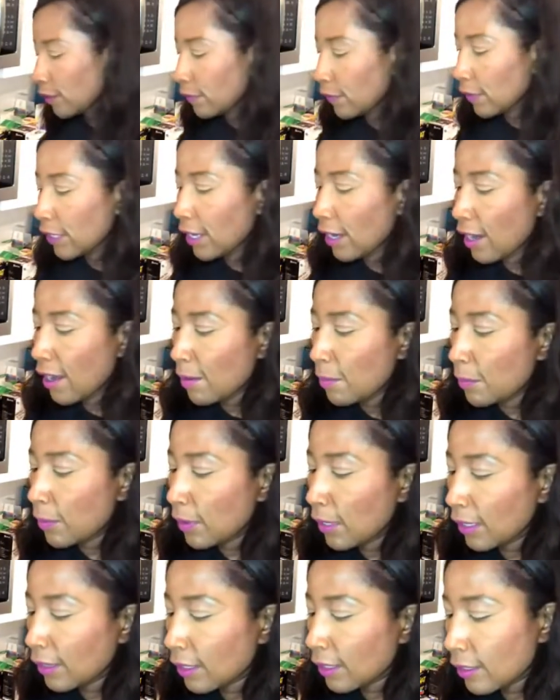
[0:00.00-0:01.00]
of a
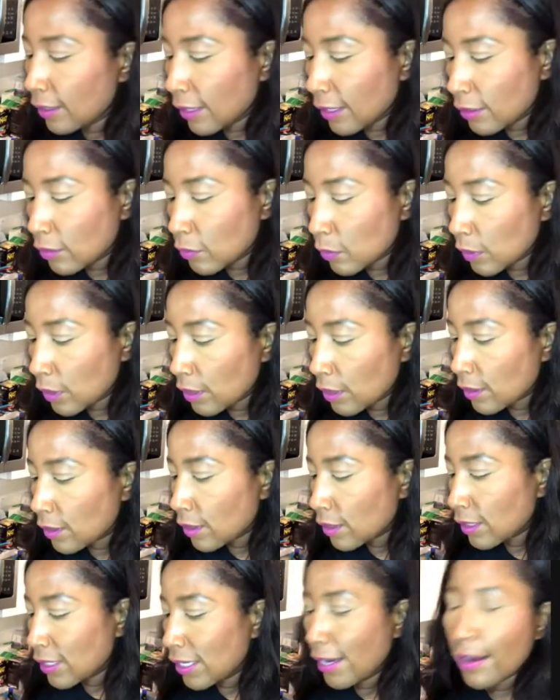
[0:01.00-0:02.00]
cup. I think that's what this
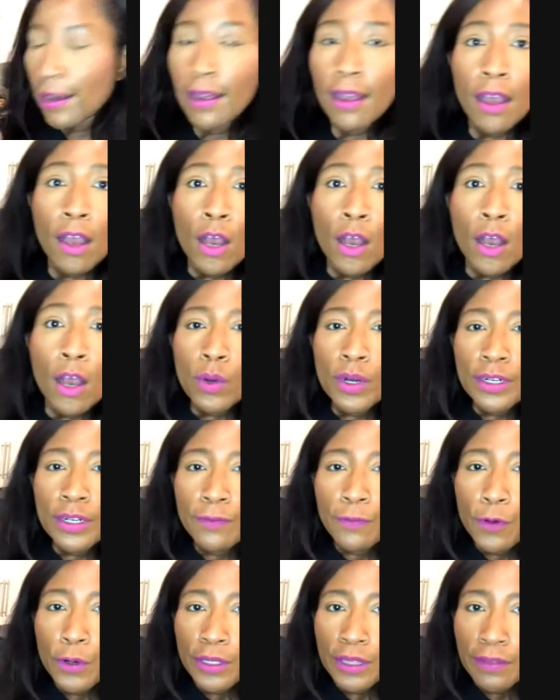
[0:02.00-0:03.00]
is. Yeah.
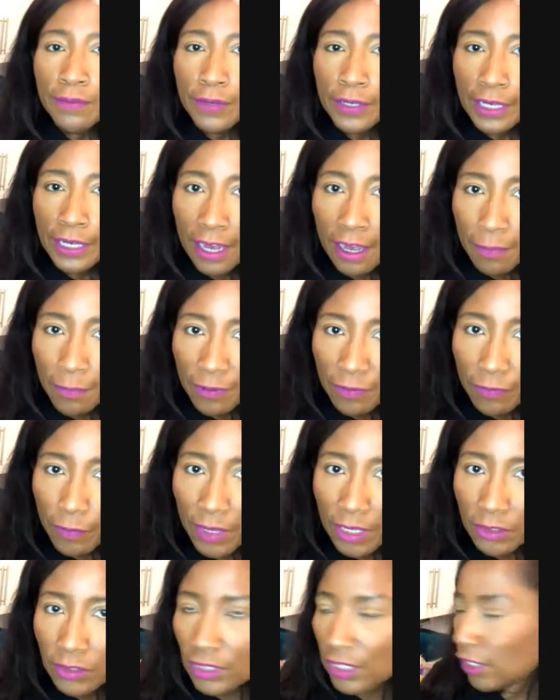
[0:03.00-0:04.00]
1/4 of a cup of
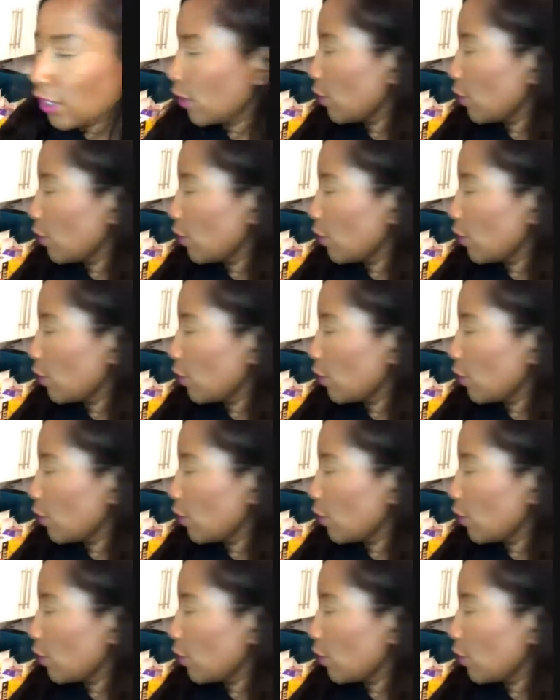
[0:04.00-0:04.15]
melted